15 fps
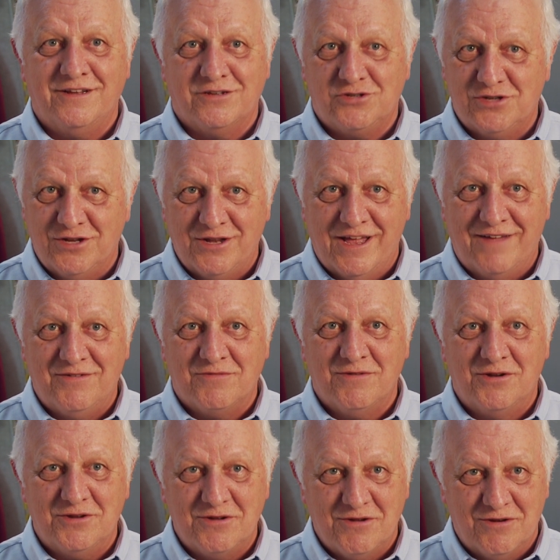is still having a
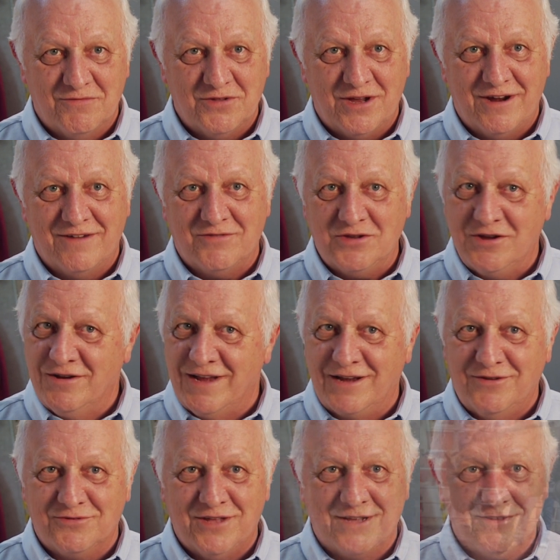rodeo over there every year, and I
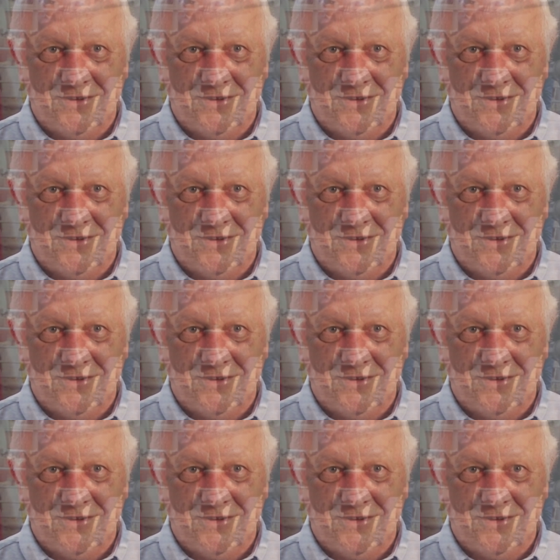don't think